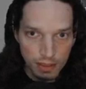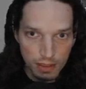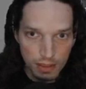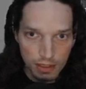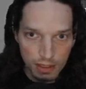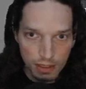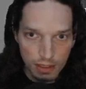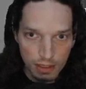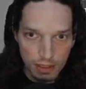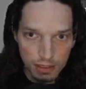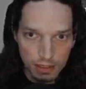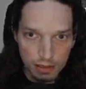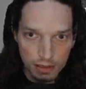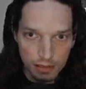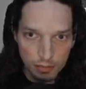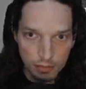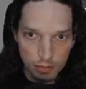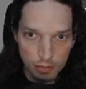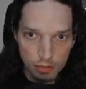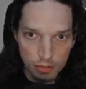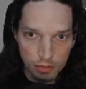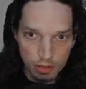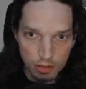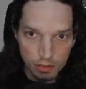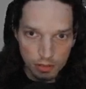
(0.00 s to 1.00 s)
And
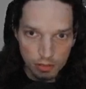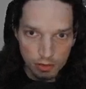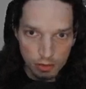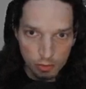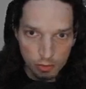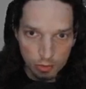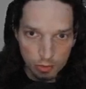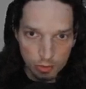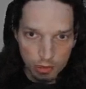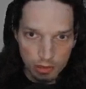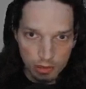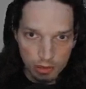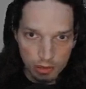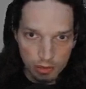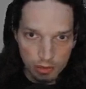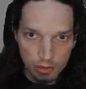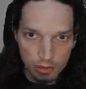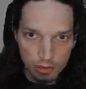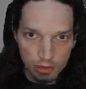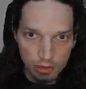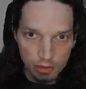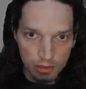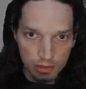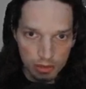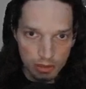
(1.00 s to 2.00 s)
move our loop
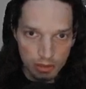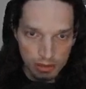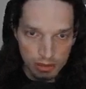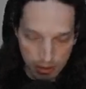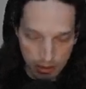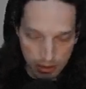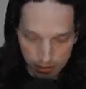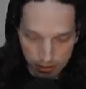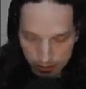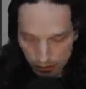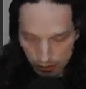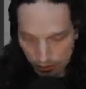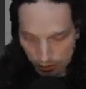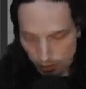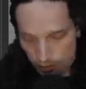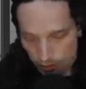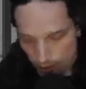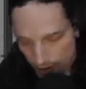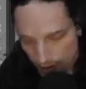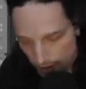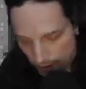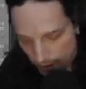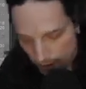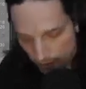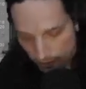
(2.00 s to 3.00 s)
here, and then
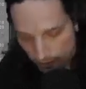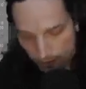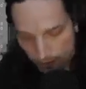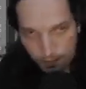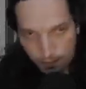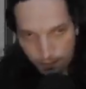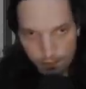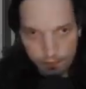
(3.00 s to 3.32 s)
loop that.